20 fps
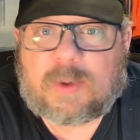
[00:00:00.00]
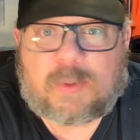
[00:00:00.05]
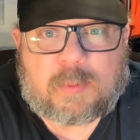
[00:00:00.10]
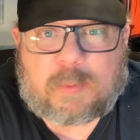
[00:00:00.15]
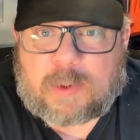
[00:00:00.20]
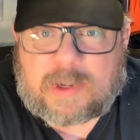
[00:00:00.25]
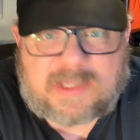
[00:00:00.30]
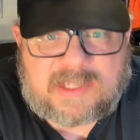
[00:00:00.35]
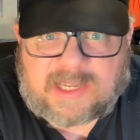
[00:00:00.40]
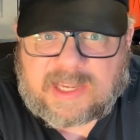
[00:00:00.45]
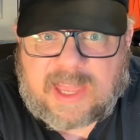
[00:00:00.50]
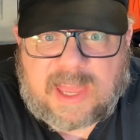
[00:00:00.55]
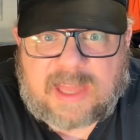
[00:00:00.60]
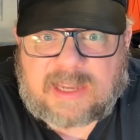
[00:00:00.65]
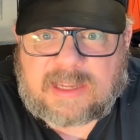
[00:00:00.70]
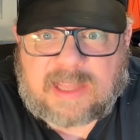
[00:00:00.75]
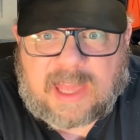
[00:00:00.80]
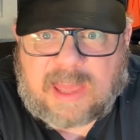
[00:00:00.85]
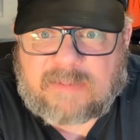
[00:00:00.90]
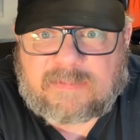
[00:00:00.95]
Once
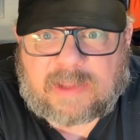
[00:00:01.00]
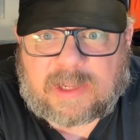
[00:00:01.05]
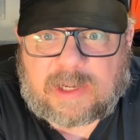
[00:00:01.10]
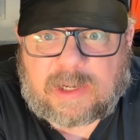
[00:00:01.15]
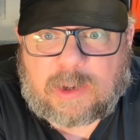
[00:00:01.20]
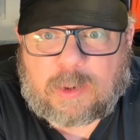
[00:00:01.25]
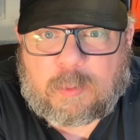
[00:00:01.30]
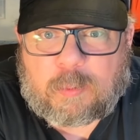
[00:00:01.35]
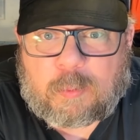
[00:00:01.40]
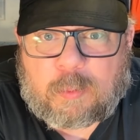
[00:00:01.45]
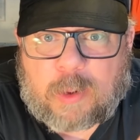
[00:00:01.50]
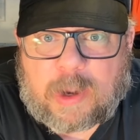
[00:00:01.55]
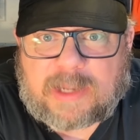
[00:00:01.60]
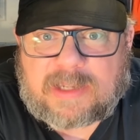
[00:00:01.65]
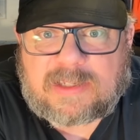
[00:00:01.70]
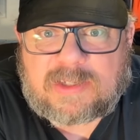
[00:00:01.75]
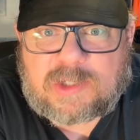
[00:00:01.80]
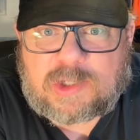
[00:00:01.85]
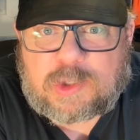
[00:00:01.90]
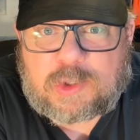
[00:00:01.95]
again, Kevin,
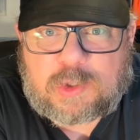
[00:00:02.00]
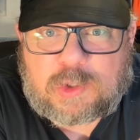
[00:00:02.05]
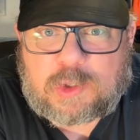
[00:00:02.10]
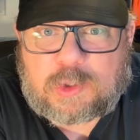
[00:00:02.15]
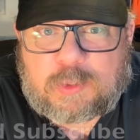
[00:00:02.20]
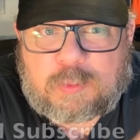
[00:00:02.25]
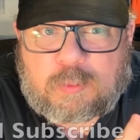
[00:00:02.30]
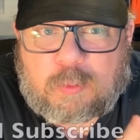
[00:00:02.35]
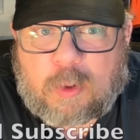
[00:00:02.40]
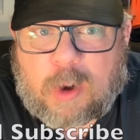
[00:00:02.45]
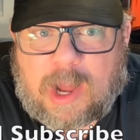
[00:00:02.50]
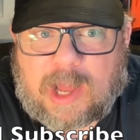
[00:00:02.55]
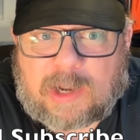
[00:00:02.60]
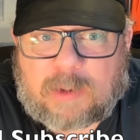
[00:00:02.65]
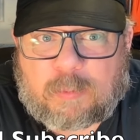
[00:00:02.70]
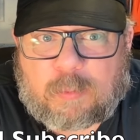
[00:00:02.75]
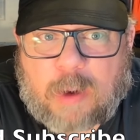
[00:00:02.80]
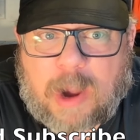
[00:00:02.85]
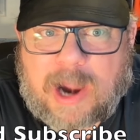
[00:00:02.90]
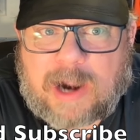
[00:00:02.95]
what do you
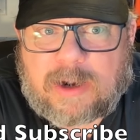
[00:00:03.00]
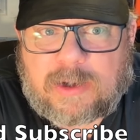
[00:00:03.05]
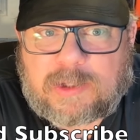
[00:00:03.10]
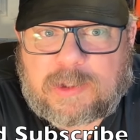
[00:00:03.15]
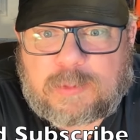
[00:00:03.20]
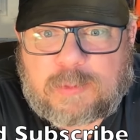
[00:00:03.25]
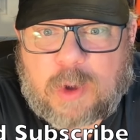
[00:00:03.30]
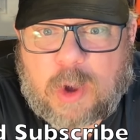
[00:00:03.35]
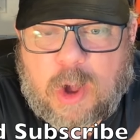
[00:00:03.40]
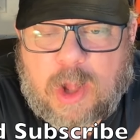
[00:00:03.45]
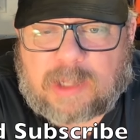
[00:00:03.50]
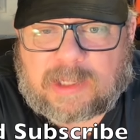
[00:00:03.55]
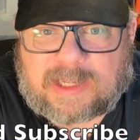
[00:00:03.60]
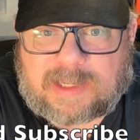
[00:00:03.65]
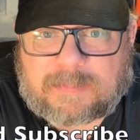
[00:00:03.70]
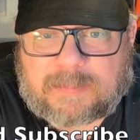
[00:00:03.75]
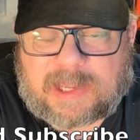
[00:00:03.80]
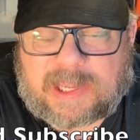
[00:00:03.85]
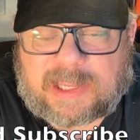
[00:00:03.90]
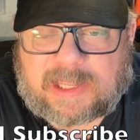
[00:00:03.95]
want? Why are you
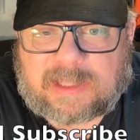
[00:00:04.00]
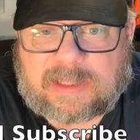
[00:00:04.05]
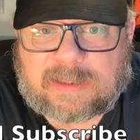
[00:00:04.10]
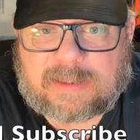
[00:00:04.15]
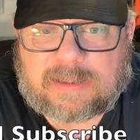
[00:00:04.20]
calling me?